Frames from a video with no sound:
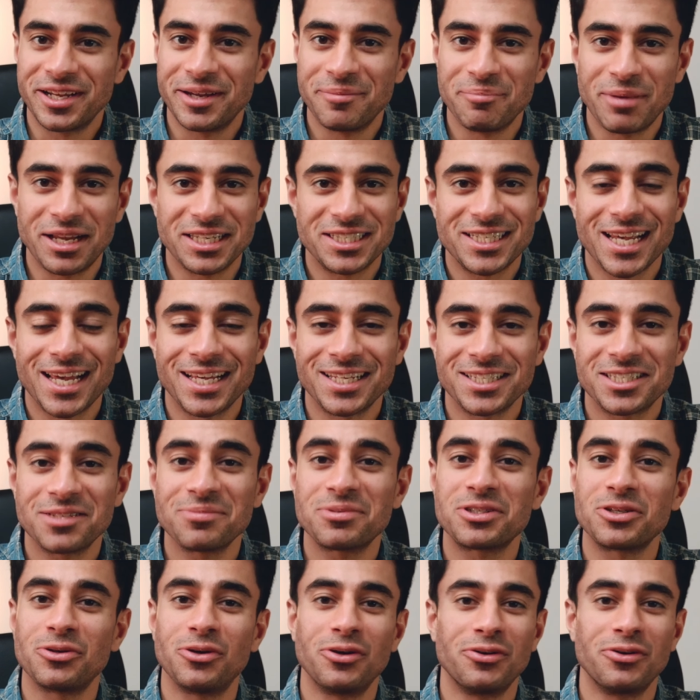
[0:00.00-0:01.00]
to maintain some
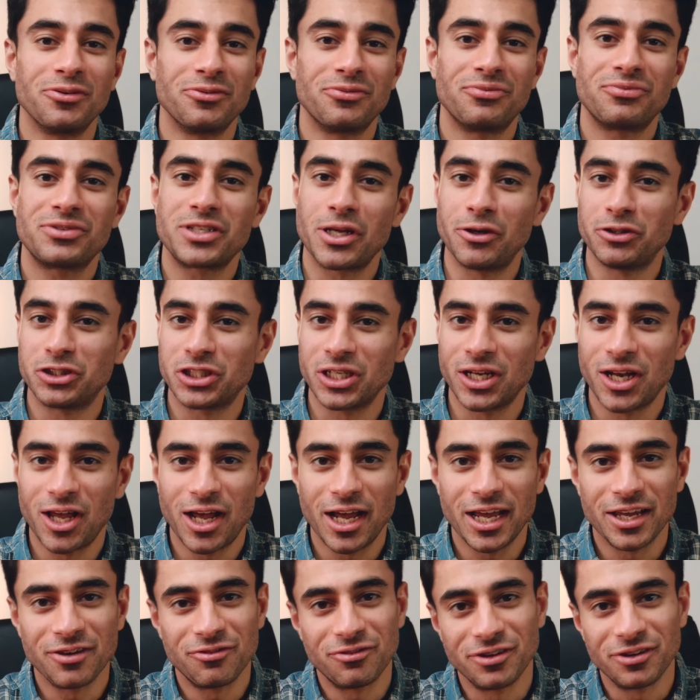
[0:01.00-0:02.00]
sort of social
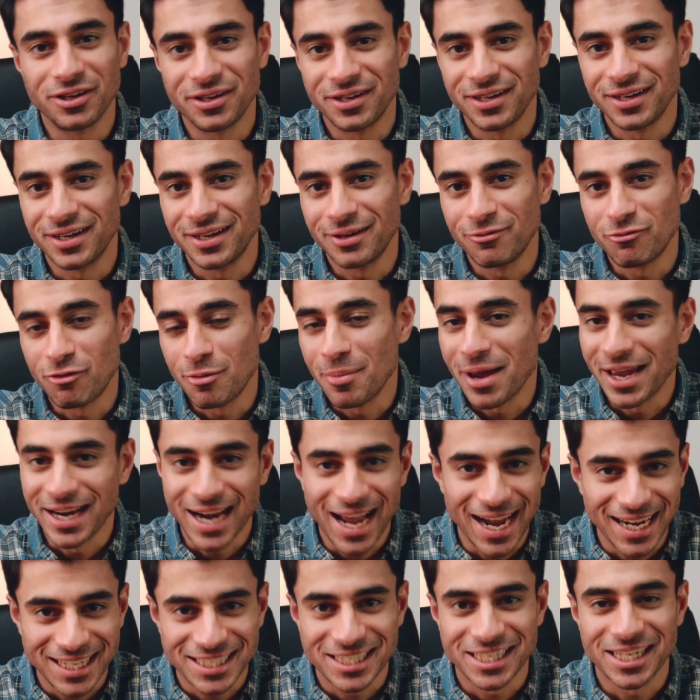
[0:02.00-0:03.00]
life and remain
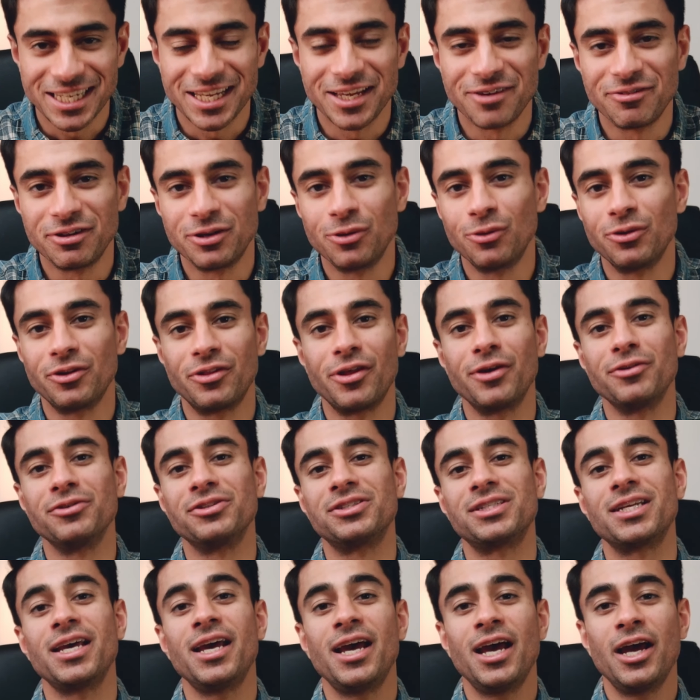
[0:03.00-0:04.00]
active and all of
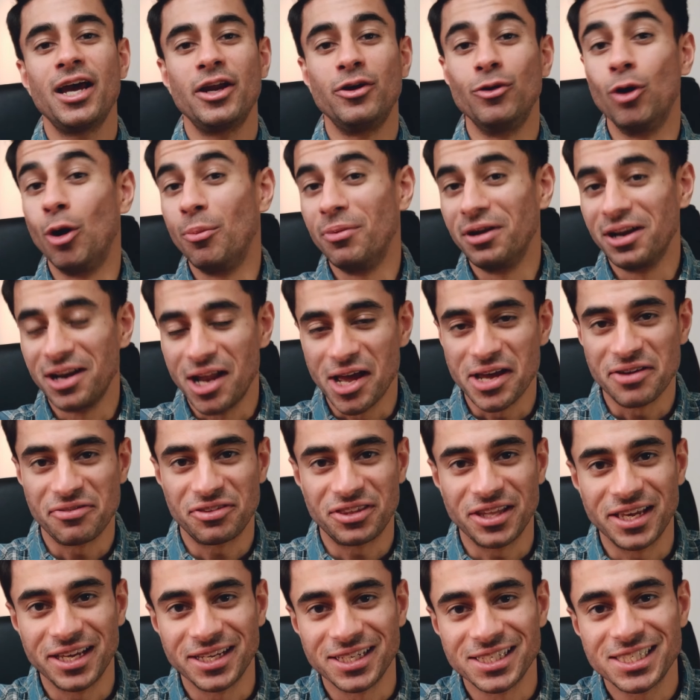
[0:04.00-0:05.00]
those normal life
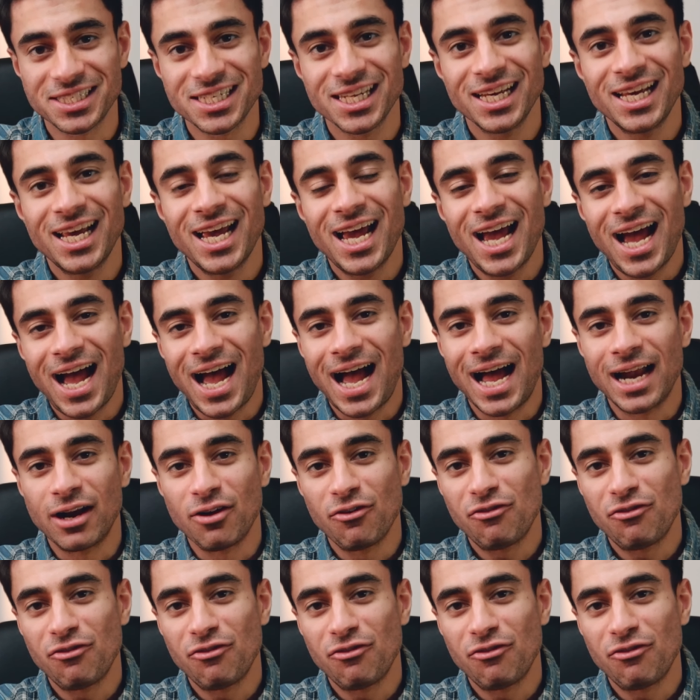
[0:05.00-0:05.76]
things. And I